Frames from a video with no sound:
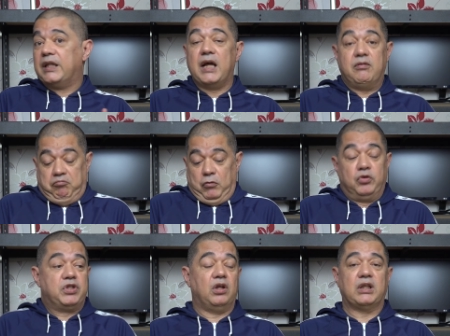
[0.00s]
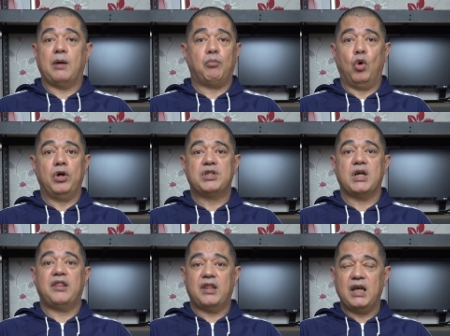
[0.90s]
then until that point,
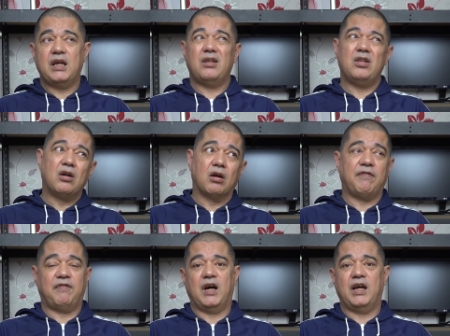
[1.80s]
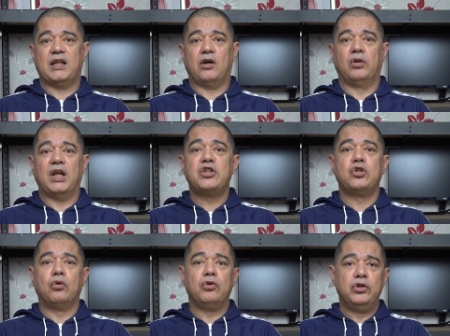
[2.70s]
I think you're going to find that unless
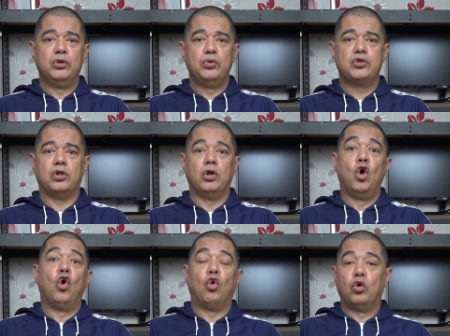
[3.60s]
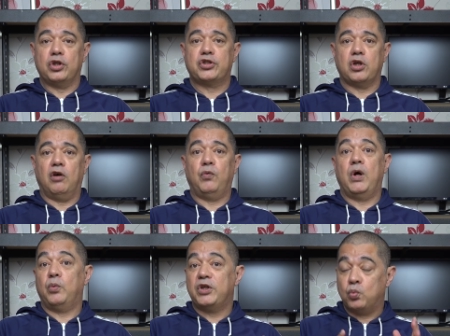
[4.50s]
you're using other
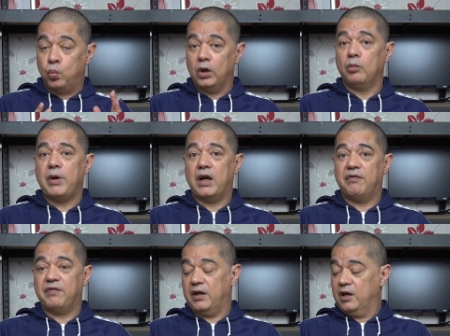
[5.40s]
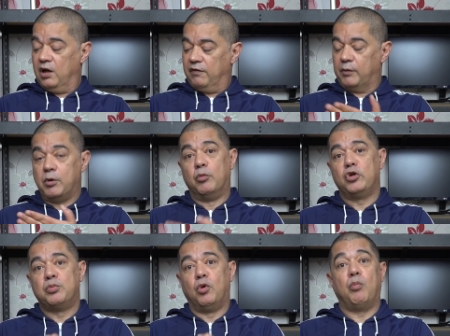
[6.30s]
software which will benefit from a
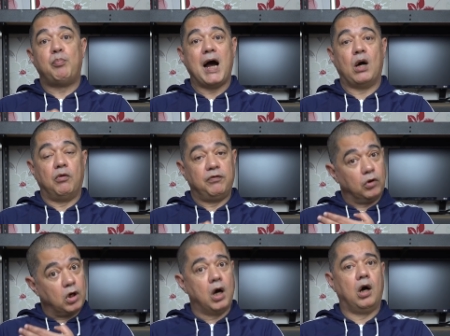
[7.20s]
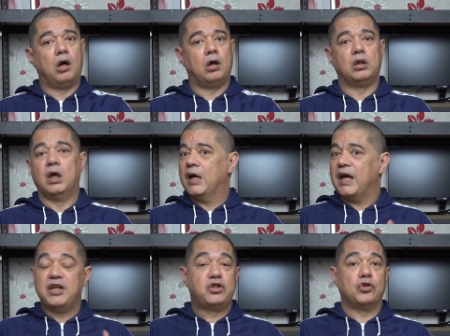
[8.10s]
much more powerful card,
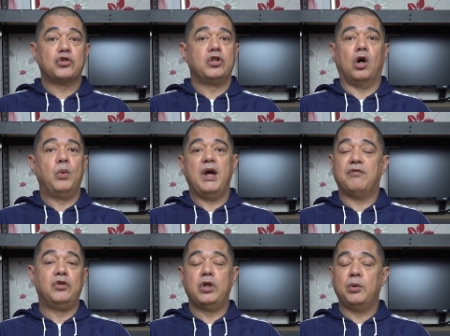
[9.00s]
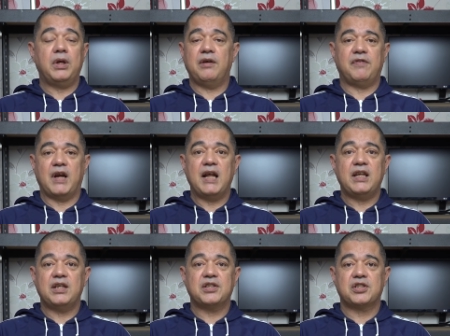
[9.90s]
it's just not worth doing it for
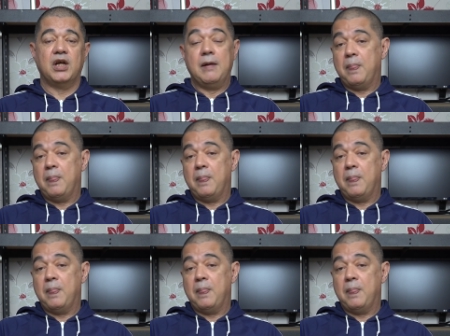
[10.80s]
EDIUS.